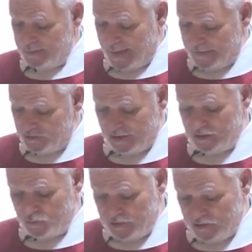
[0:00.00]
that I
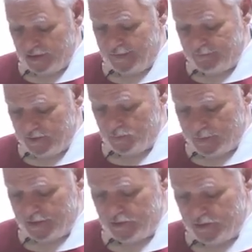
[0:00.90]
just received this
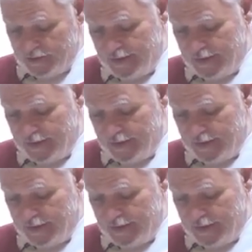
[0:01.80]
precious